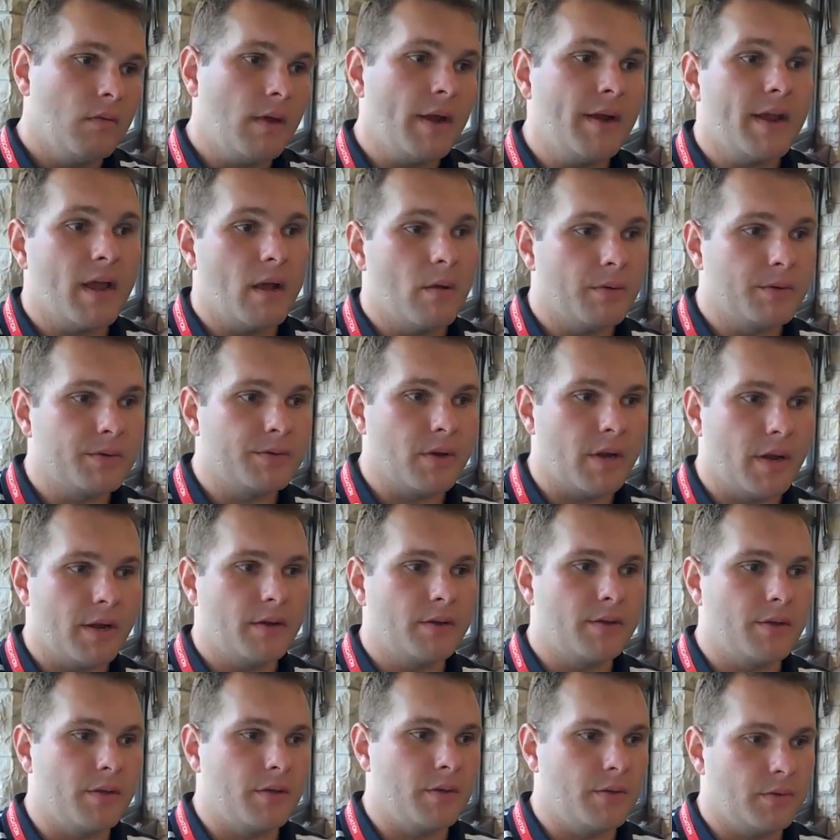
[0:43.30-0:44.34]
Right now, we're trying
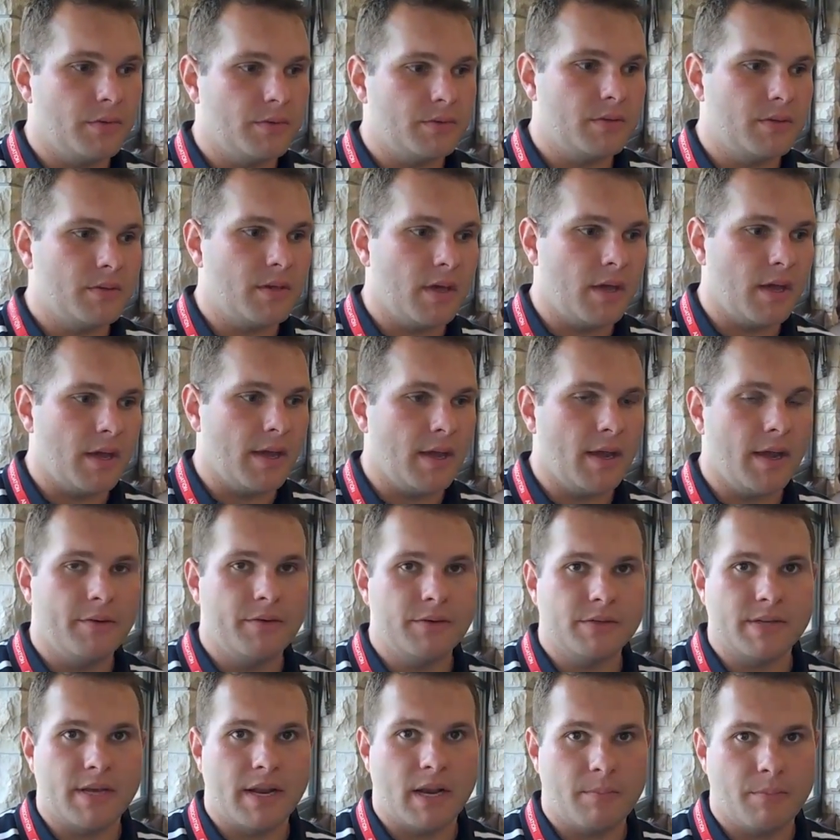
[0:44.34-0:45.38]
to use the high
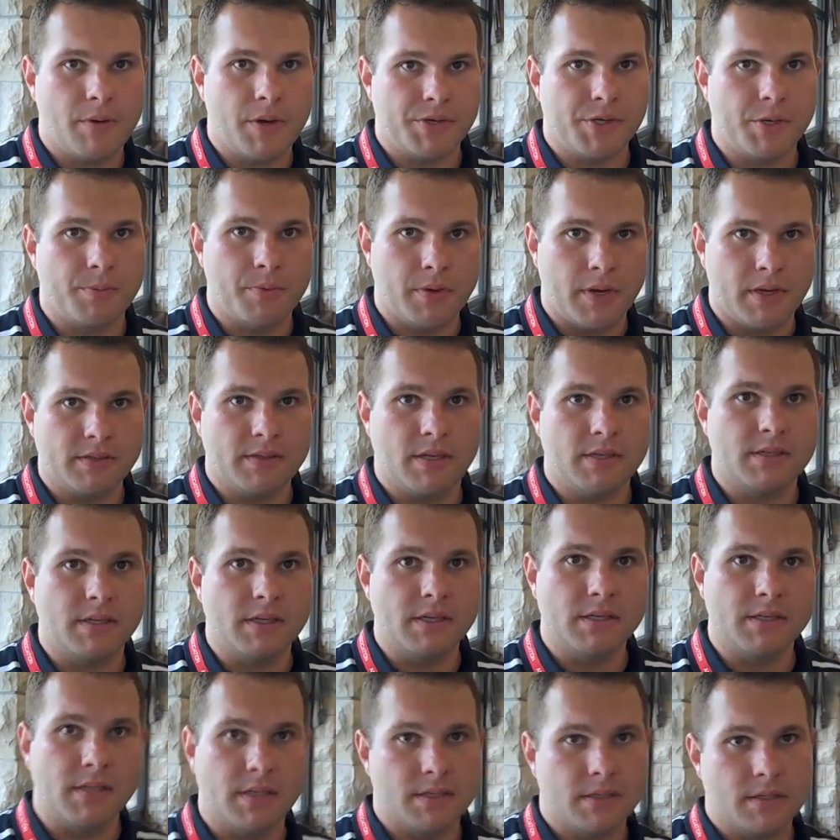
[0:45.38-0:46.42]
hydrostatic pressure
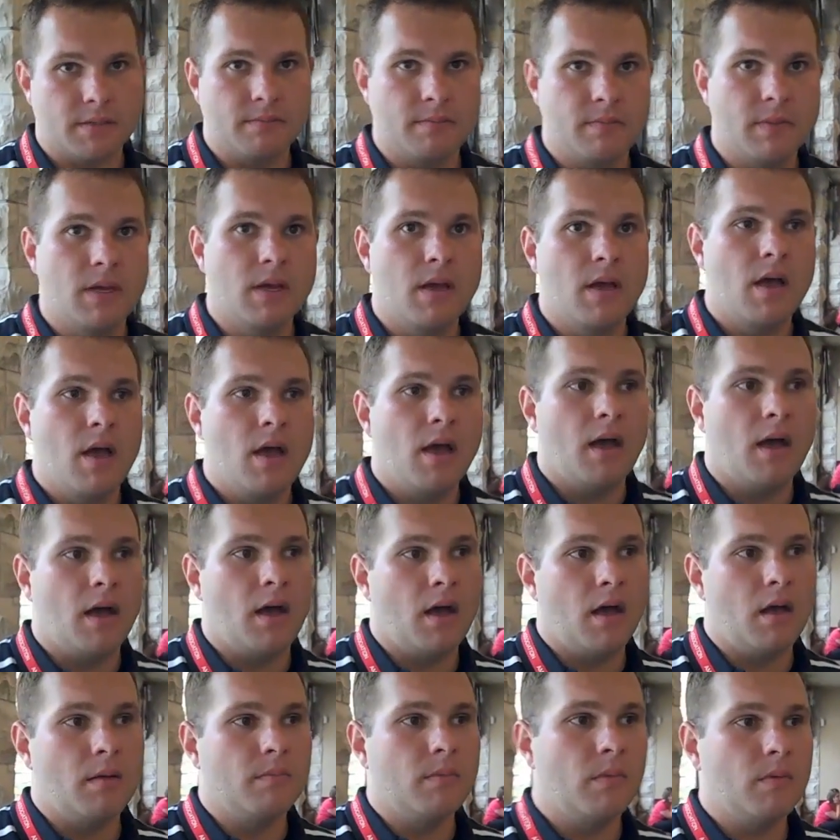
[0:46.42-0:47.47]
processing system
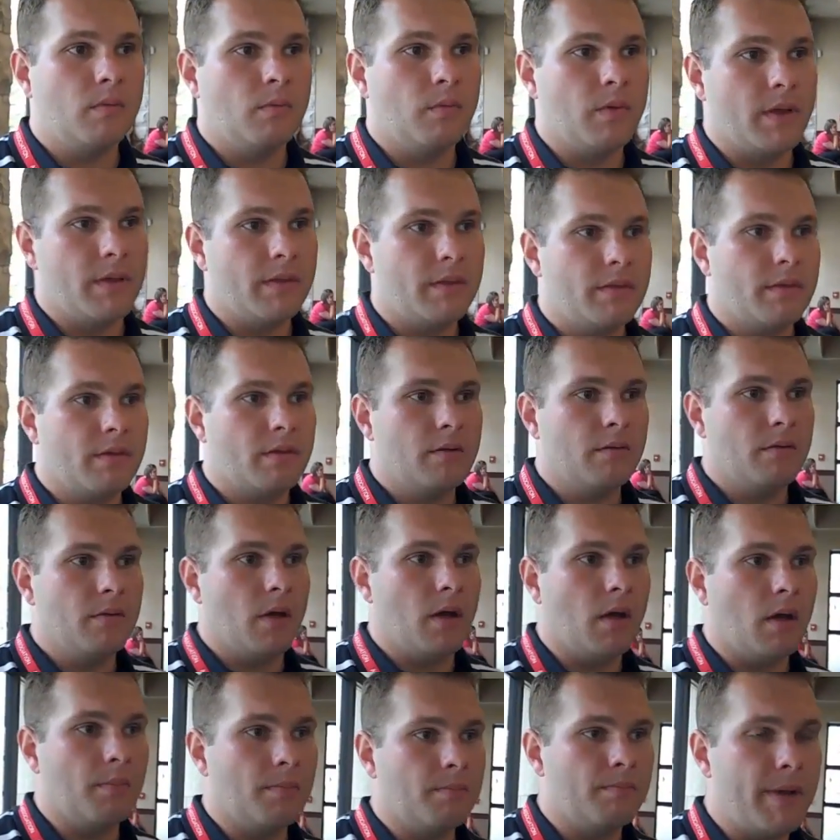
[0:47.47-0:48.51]
um, with
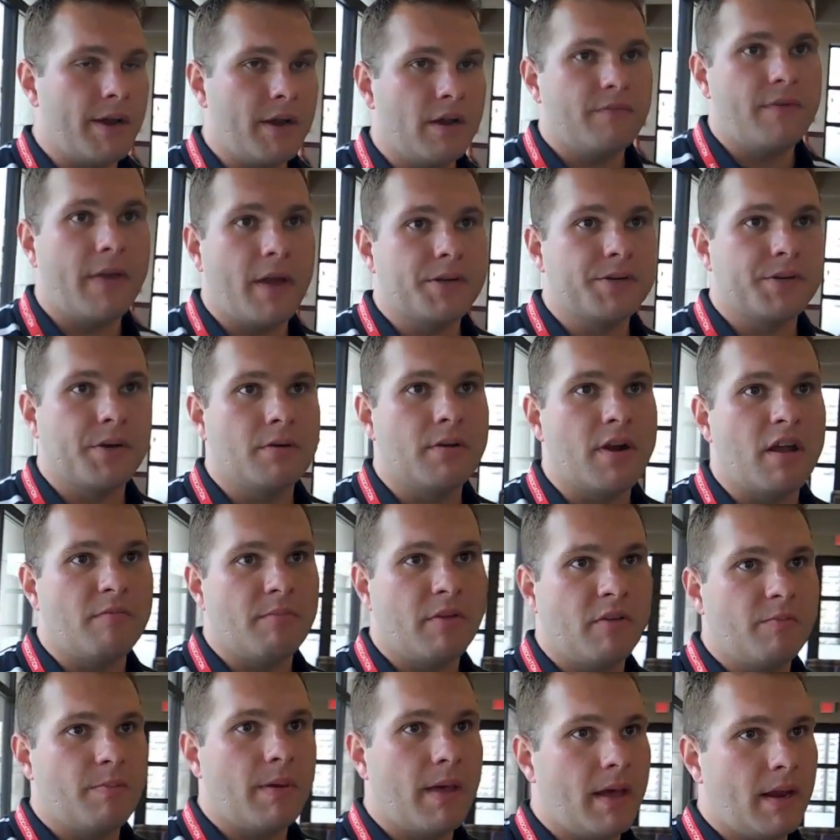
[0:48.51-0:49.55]
uh, manufactured ground
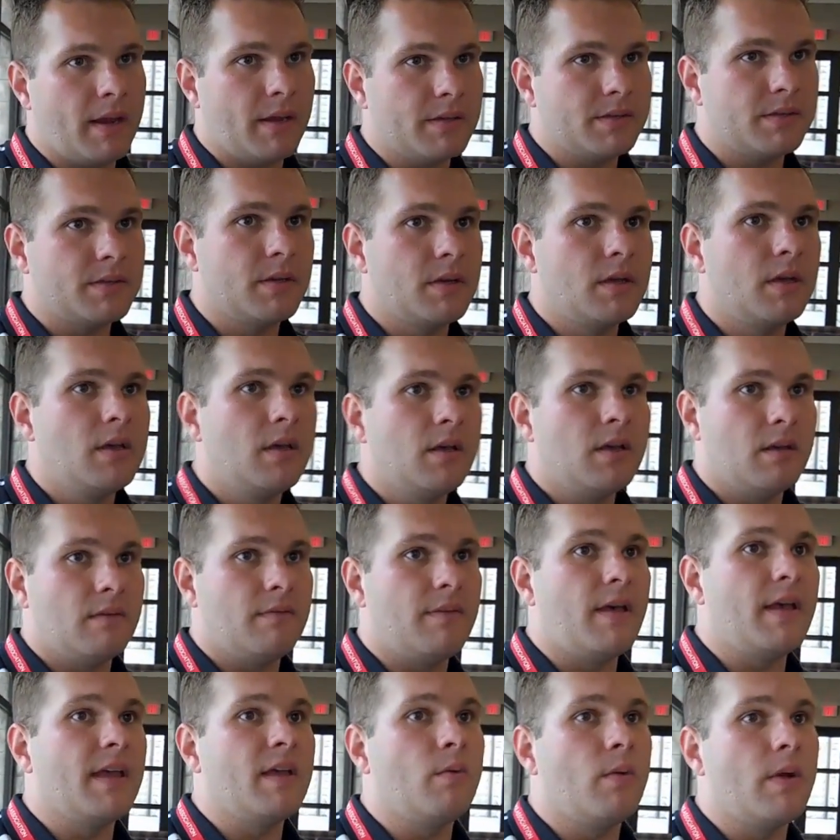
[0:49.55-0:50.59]
beef patties,
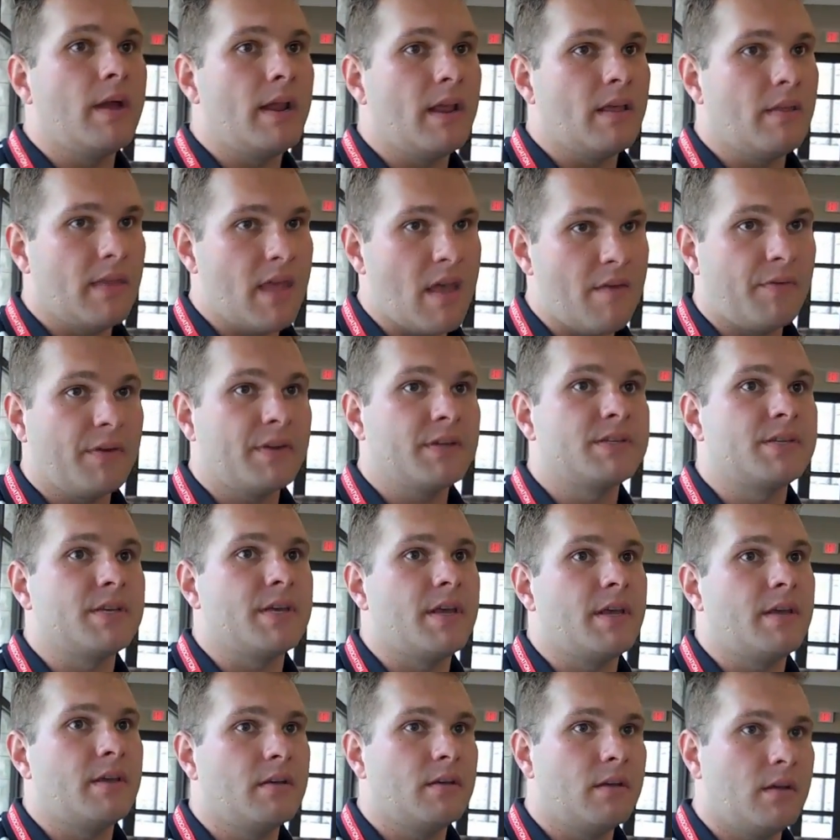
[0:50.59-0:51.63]
evaluating the
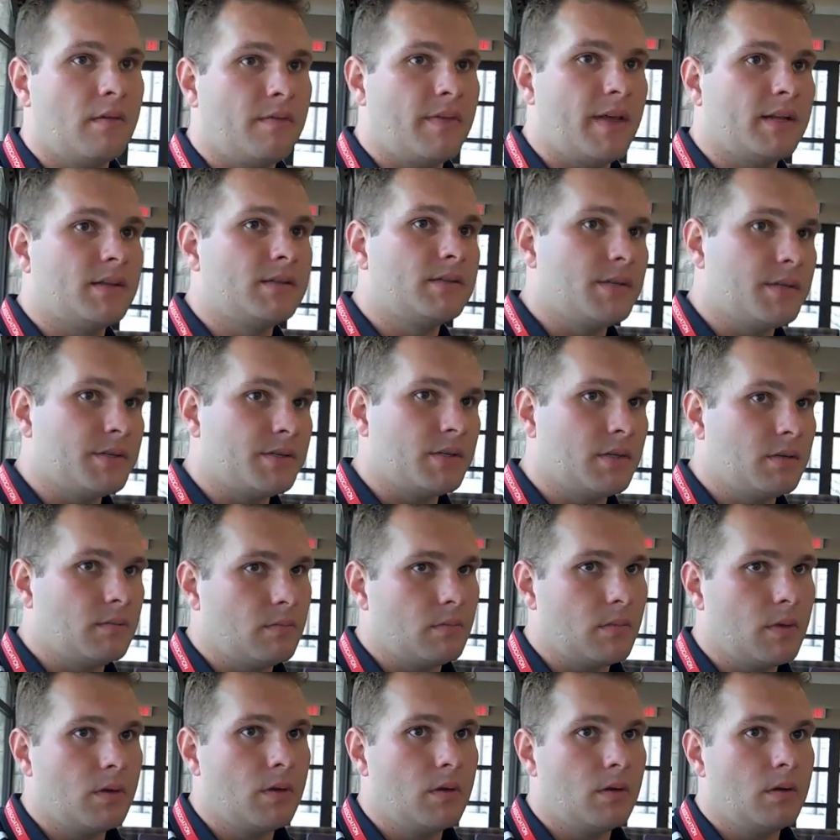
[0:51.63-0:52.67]
efficacy of that system
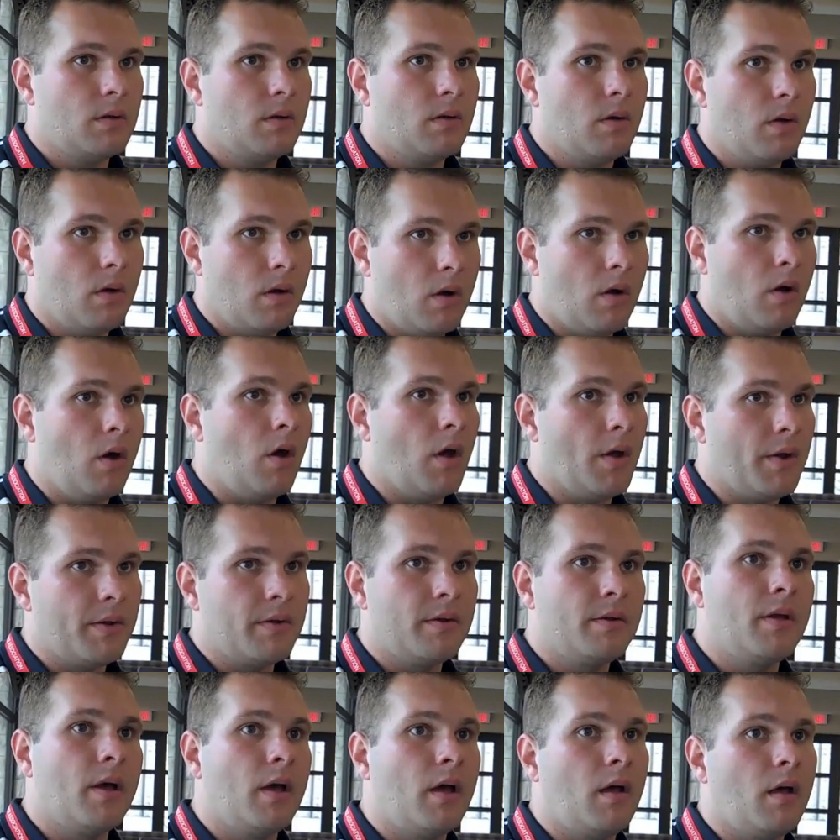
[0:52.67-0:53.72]
on
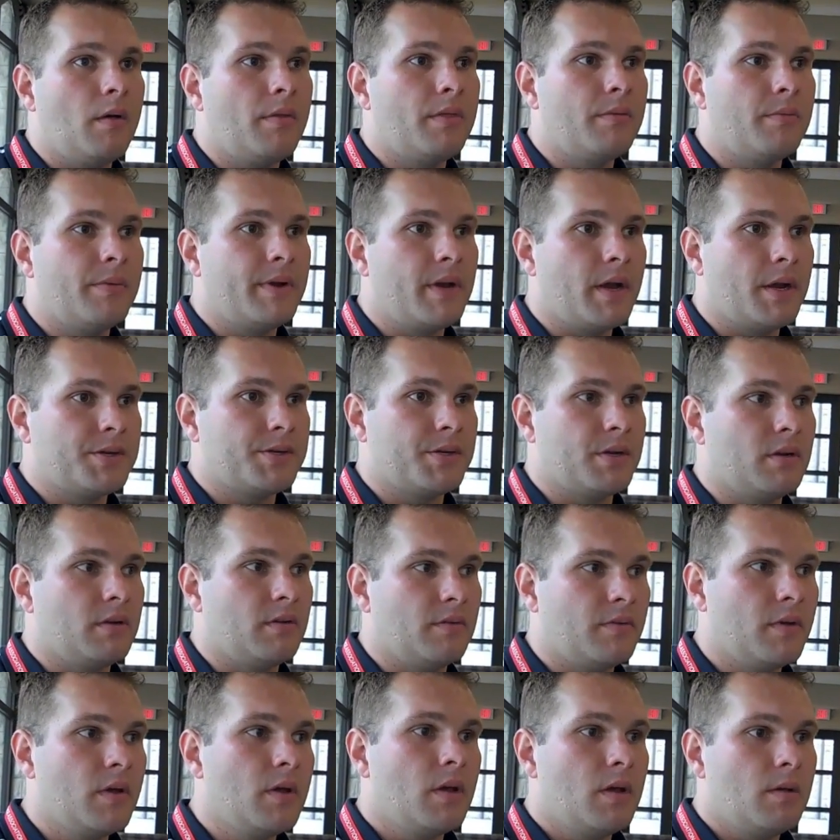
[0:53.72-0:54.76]
uh, the reduction
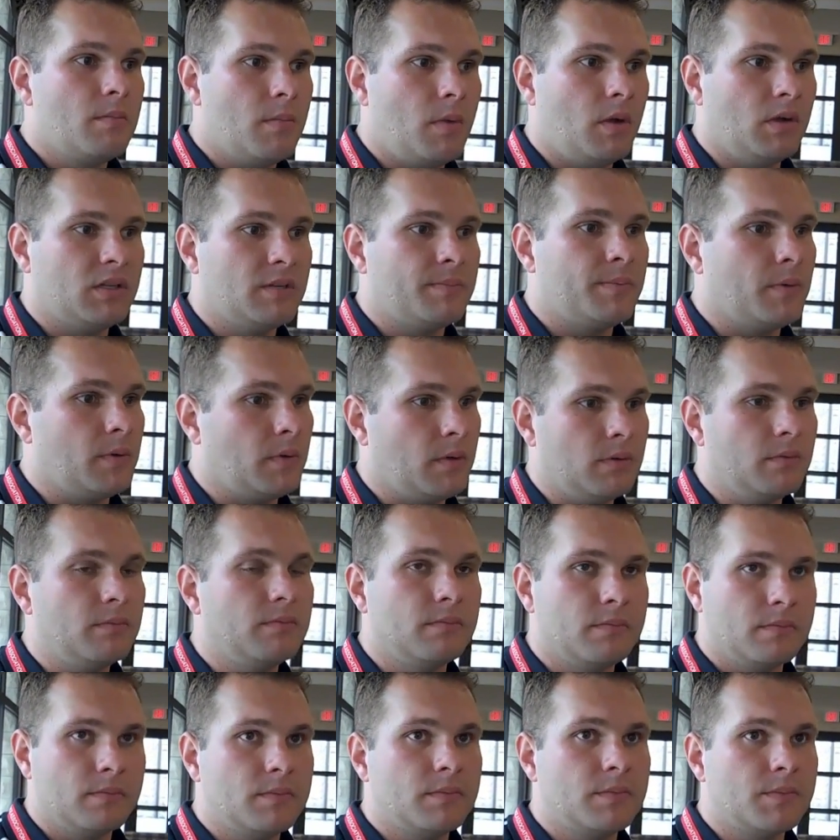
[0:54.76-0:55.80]
of multiple
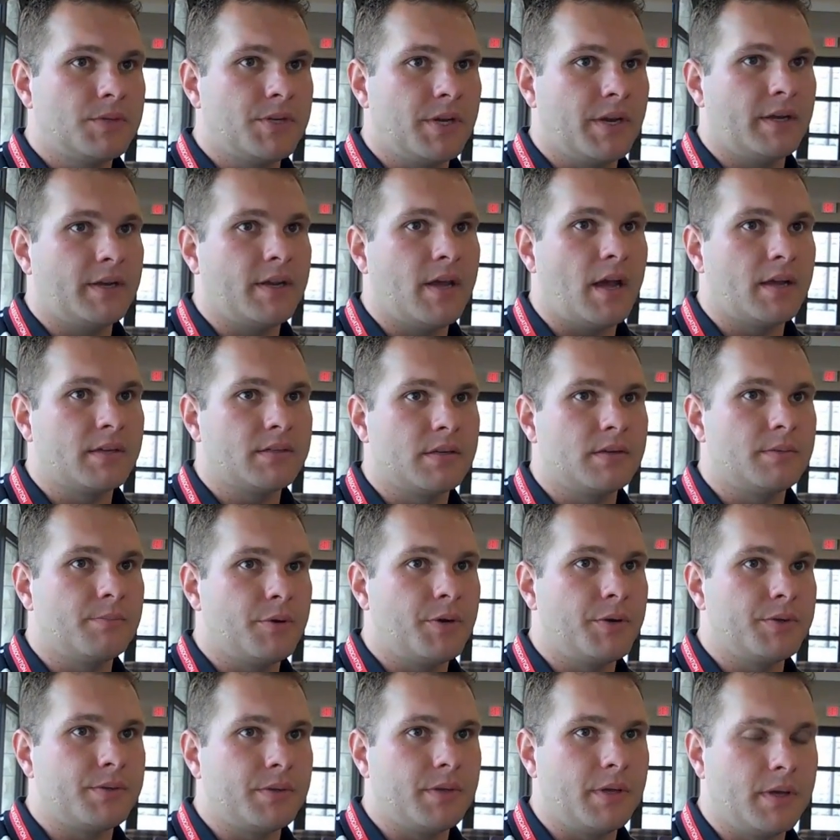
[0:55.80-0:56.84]
sugar
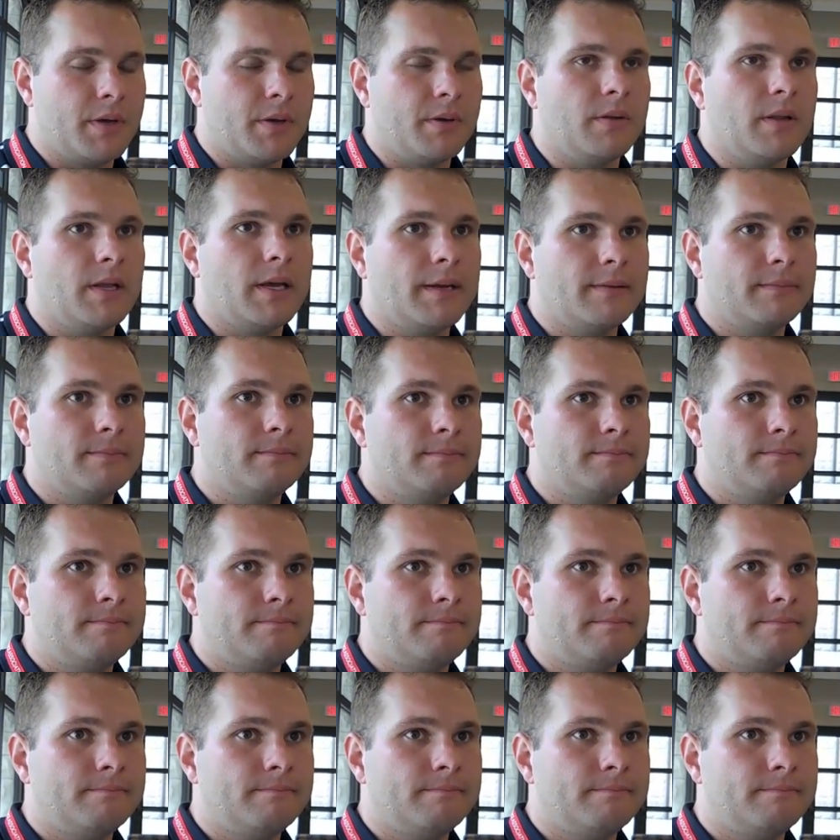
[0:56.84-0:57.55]
producing E. And you're